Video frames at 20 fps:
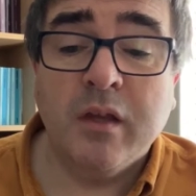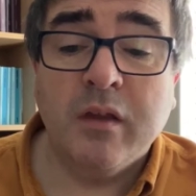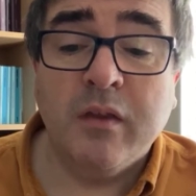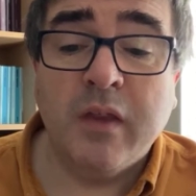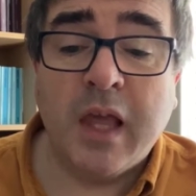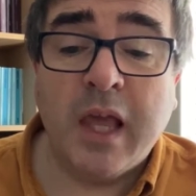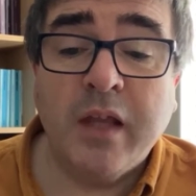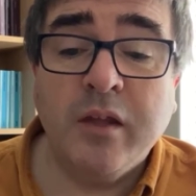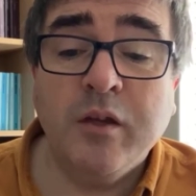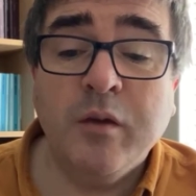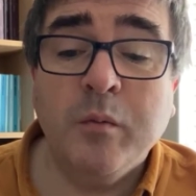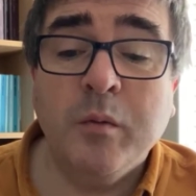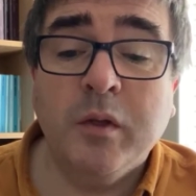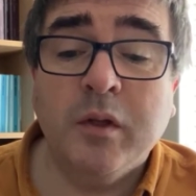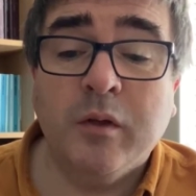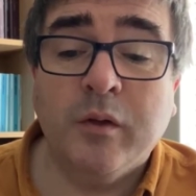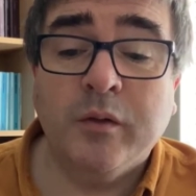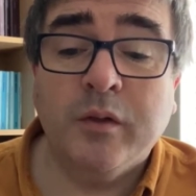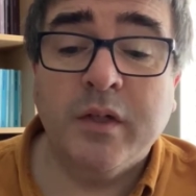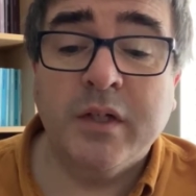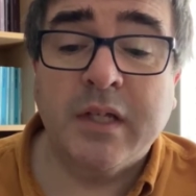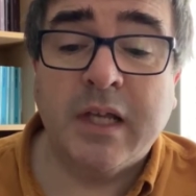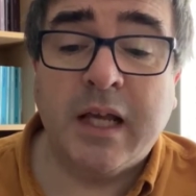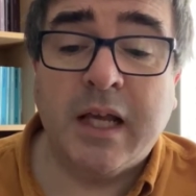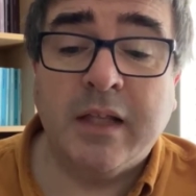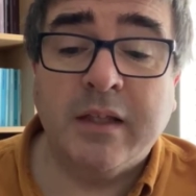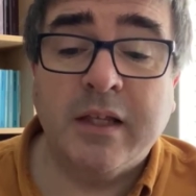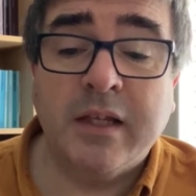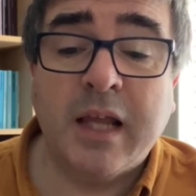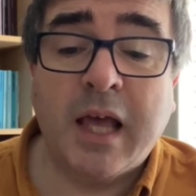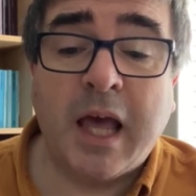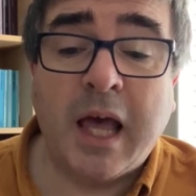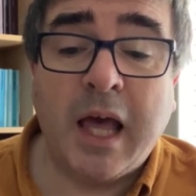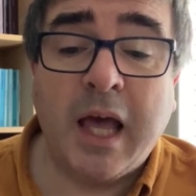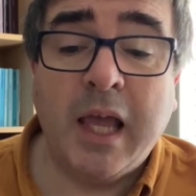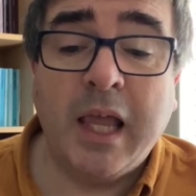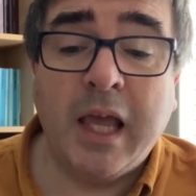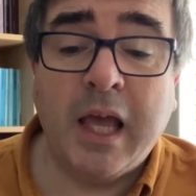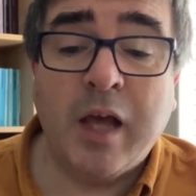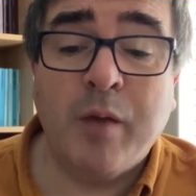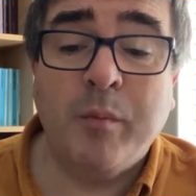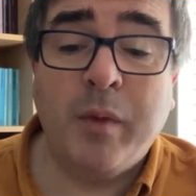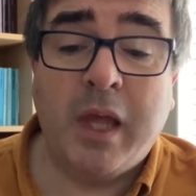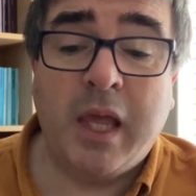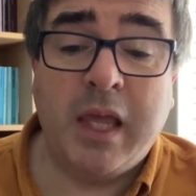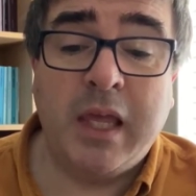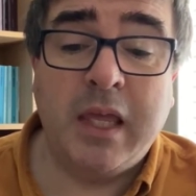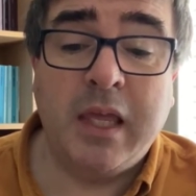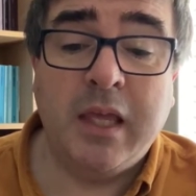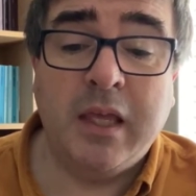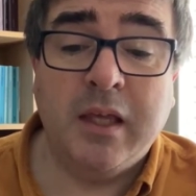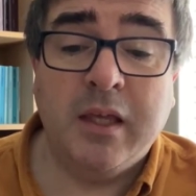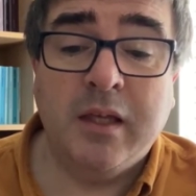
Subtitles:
then you will understand that I am he.